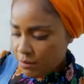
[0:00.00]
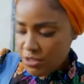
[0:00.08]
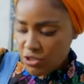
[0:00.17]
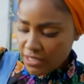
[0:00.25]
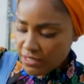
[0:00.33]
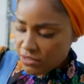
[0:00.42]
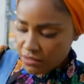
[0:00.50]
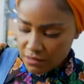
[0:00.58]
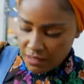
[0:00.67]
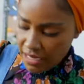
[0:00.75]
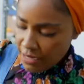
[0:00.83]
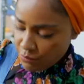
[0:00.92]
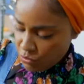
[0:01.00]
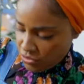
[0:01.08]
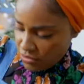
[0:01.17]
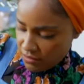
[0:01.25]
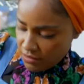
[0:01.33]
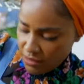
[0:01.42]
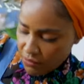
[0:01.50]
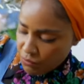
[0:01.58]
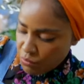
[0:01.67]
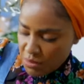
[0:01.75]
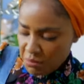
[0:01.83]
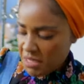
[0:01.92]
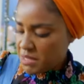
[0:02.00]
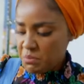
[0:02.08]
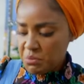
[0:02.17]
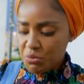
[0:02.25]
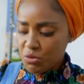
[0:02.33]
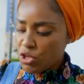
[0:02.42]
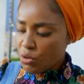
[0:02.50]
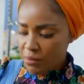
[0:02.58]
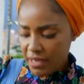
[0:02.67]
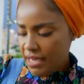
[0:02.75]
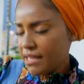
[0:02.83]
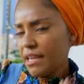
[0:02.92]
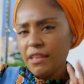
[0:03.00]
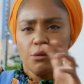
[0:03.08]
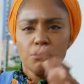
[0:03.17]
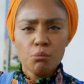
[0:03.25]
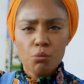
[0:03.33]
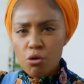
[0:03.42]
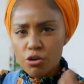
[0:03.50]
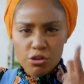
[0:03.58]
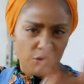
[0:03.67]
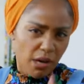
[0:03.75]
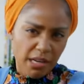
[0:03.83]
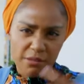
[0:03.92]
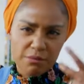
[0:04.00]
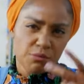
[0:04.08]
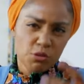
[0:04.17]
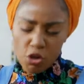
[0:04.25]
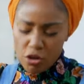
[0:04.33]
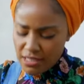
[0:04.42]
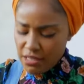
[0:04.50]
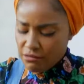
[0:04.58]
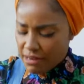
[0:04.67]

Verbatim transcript: to be gentle. I'm just kind of with my spoon going in, and the more you kind of toss it